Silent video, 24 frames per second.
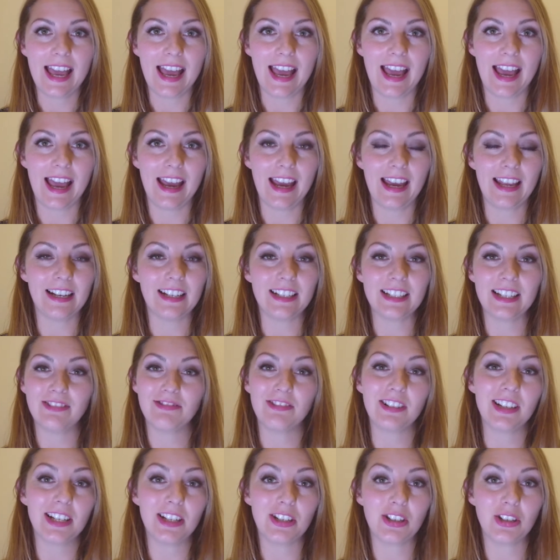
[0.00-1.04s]
and I
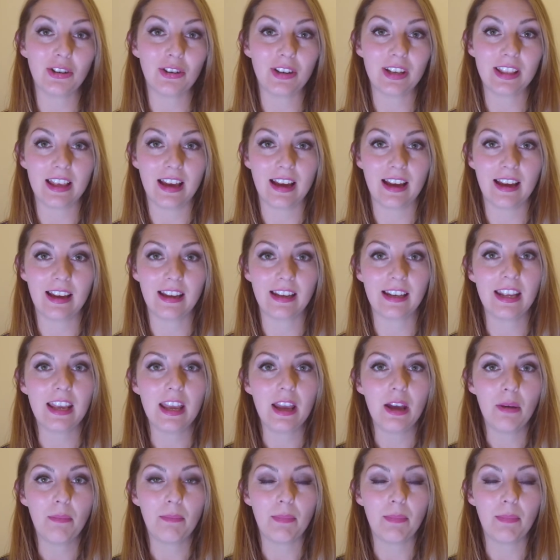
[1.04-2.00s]
really enjoyed that,